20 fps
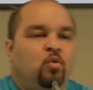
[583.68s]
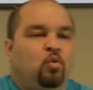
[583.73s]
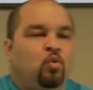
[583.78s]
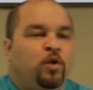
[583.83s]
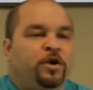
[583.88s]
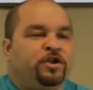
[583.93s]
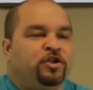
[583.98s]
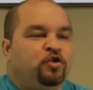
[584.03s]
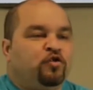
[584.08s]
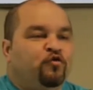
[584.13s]

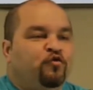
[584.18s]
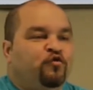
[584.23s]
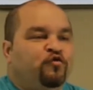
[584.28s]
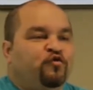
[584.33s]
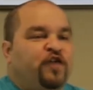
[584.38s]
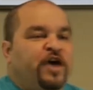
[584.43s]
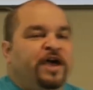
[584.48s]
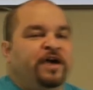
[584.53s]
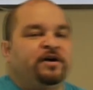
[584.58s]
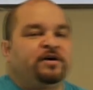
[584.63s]
when you
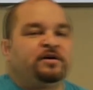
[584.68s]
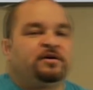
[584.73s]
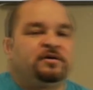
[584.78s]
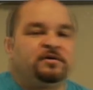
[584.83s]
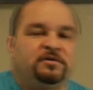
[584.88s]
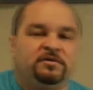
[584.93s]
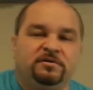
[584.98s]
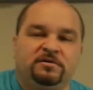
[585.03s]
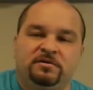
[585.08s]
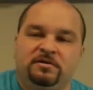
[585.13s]

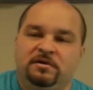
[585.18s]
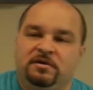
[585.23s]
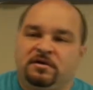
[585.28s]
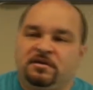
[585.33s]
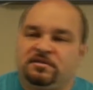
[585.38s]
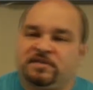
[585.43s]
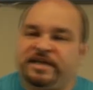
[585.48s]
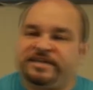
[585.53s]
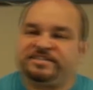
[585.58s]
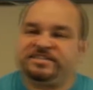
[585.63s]
fail,
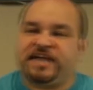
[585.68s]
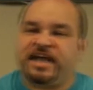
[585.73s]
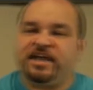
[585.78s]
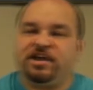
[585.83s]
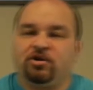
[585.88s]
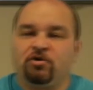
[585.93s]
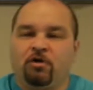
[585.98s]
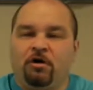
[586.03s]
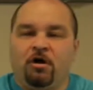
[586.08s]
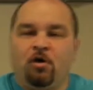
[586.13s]
they say
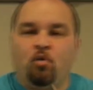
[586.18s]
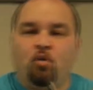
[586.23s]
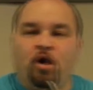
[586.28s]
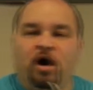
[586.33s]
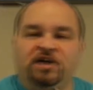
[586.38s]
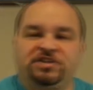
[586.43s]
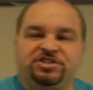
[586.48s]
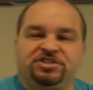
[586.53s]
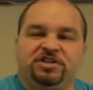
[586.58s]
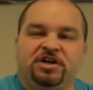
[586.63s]
you're all
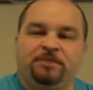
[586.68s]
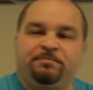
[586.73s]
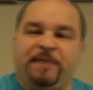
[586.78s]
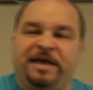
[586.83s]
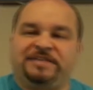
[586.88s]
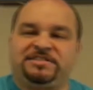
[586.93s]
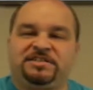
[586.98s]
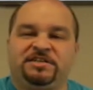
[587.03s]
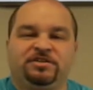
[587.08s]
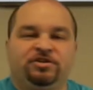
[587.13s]
washed up,
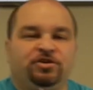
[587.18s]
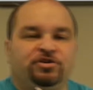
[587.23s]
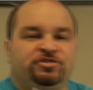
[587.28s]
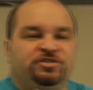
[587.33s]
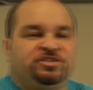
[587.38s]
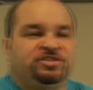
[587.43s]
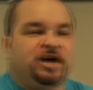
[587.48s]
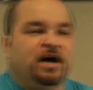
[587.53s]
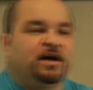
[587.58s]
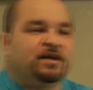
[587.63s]
as in you're
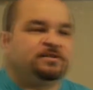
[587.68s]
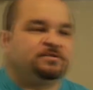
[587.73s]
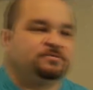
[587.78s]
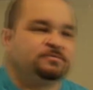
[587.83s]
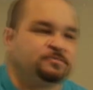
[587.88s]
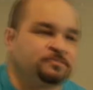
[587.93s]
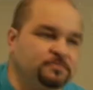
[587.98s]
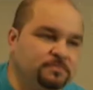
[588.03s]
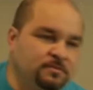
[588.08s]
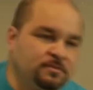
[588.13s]

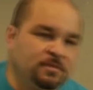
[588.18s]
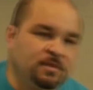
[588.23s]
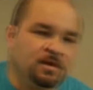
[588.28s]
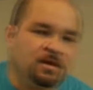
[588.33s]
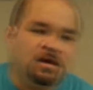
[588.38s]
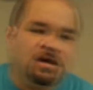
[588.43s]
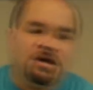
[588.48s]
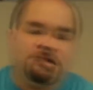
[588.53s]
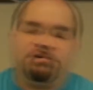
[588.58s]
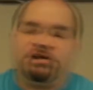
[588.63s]
done.
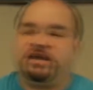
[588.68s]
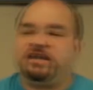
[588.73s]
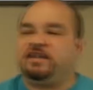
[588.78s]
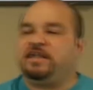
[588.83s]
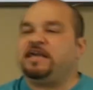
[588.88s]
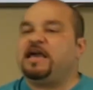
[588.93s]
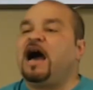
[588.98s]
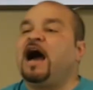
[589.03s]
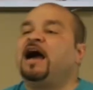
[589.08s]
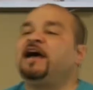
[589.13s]
But in
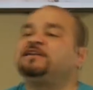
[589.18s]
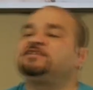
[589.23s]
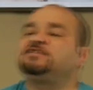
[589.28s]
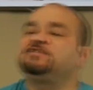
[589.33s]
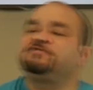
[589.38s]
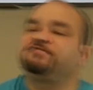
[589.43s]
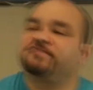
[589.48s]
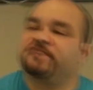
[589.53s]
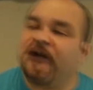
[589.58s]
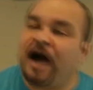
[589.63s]
the eyes
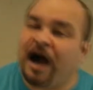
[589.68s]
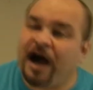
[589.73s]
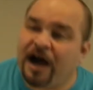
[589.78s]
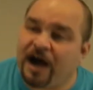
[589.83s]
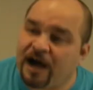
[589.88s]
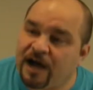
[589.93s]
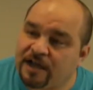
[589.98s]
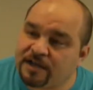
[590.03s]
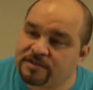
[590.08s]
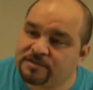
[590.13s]
of
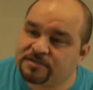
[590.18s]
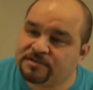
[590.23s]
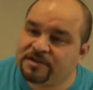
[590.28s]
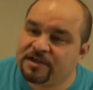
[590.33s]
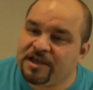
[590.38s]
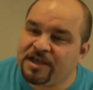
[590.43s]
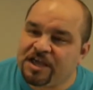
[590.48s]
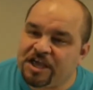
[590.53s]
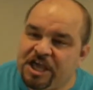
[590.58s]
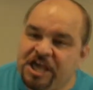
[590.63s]
God,
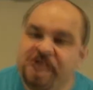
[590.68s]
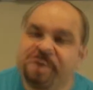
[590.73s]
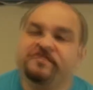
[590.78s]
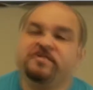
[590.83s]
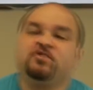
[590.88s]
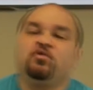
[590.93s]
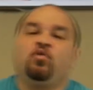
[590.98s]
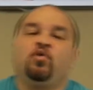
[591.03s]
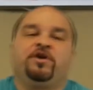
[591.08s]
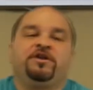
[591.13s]

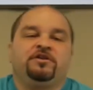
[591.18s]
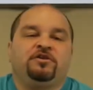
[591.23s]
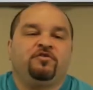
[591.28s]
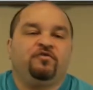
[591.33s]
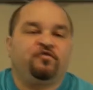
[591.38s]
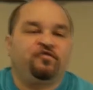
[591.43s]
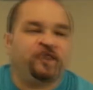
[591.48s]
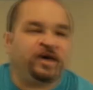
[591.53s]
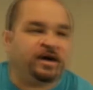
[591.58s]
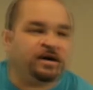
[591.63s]
even when you
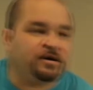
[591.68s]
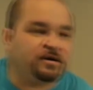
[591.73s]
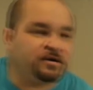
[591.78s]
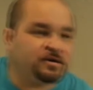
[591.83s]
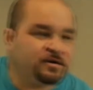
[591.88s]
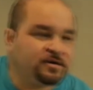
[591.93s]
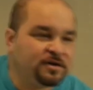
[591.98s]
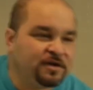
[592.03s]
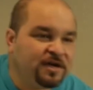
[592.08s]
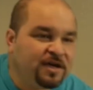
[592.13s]

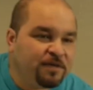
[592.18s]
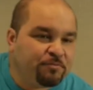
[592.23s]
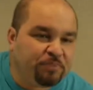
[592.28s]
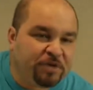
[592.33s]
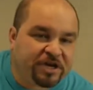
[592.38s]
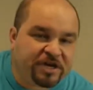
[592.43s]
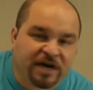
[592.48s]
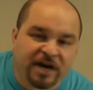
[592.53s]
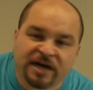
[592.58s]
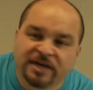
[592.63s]
fail,
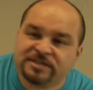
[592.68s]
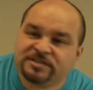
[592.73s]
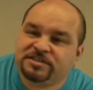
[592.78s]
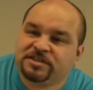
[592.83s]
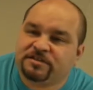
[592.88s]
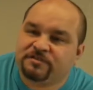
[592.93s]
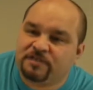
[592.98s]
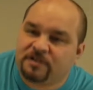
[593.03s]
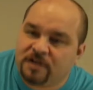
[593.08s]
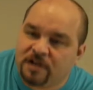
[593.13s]
because
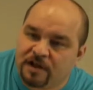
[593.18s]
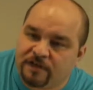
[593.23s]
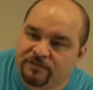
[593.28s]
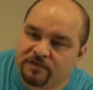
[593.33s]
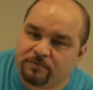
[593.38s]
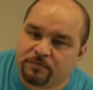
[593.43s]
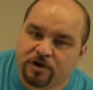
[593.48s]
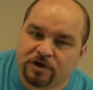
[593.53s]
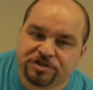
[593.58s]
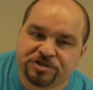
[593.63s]
of the love
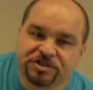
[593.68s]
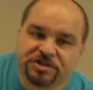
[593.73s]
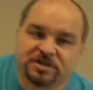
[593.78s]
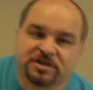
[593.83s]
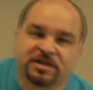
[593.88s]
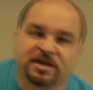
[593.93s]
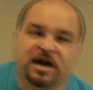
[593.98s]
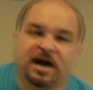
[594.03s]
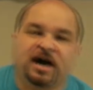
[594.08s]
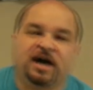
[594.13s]
and mercy
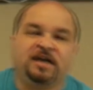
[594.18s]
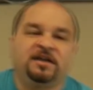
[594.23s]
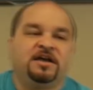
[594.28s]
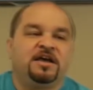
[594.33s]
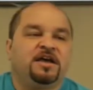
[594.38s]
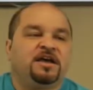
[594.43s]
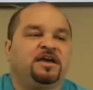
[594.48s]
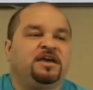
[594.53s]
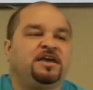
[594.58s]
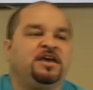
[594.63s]
of God,
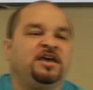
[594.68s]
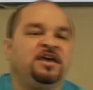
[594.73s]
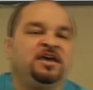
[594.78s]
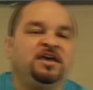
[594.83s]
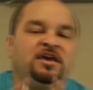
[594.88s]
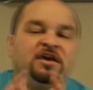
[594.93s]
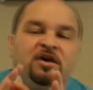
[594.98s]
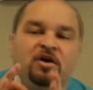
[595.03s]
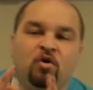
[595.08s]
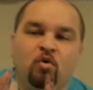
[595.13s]

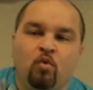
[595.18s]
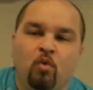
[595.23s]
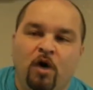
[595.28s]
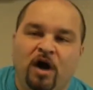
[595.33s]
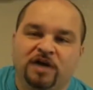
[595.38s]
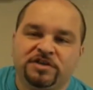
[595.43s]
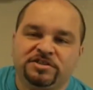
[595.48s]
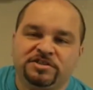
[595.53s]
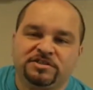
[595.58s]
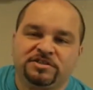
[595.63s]
He
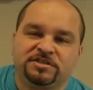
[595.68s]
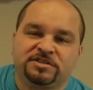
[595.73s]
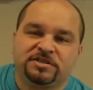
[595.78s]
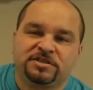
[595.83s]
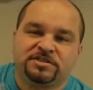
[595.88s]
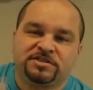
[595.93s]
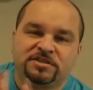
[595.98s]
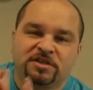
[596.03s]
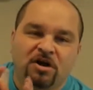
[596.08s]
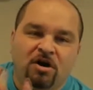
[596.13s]
washes
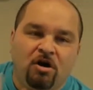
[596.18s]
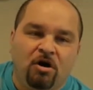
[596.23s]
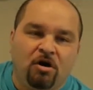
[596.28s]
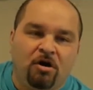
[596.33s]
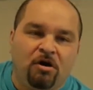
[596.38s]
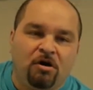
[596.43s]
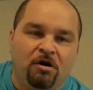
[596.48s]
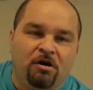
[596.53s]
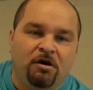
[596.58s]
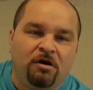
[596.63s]
us
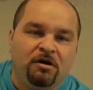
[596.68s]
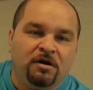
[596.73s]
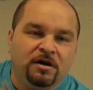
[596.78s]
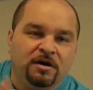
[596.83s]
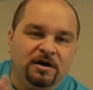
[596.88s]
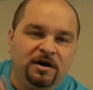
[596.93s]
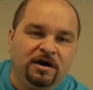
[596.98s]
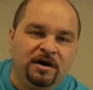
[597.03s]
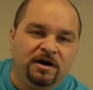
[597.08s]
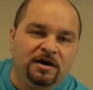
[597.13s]
all
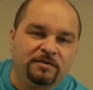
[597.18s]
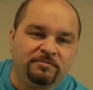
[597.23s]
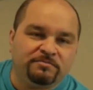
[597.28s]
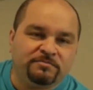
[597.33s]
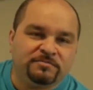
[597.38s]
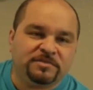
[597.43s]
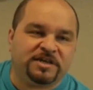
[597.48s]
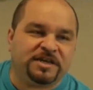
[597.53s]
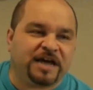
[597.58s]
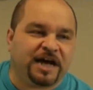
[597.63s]
up.
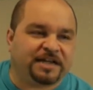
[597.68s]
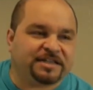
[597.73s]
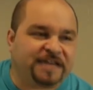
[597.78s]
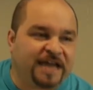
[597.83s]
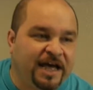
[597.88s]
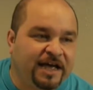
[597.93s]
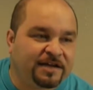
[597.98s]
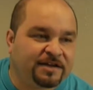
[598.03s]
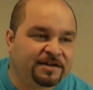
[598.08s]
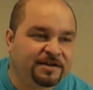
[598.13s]
You got
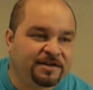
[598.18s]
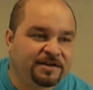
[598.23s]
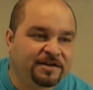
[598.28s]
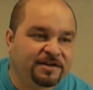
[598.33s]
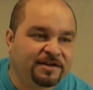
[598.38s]
that?